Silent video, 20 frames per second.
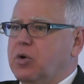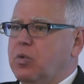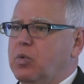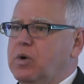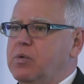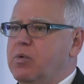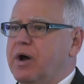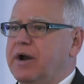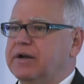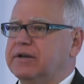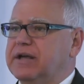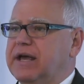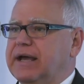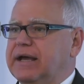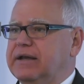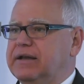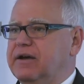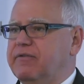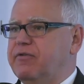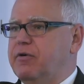We want to
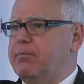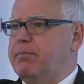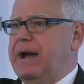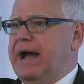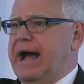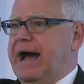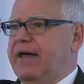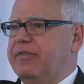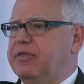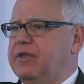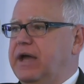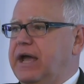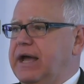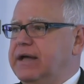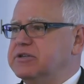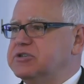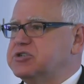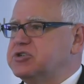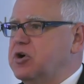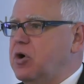take a different path.
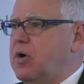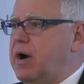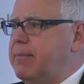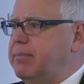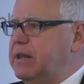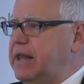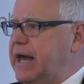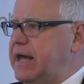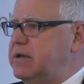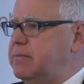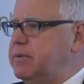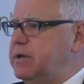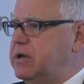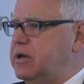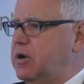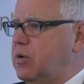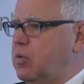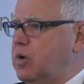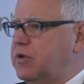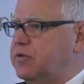And so I'm glad to be
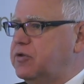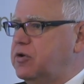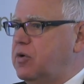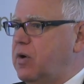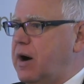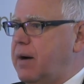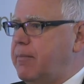here with you.